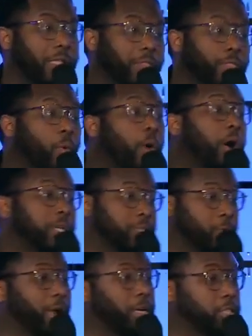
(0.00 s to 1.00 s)
the walls
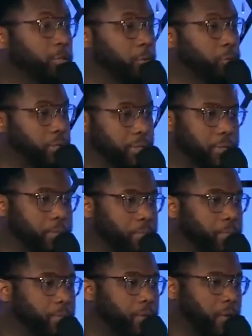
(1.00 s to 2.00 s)
around Jerusalem
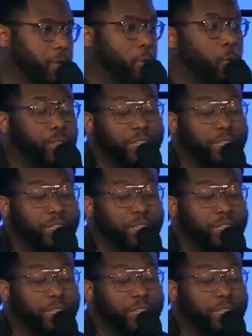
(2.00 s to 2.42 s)
where the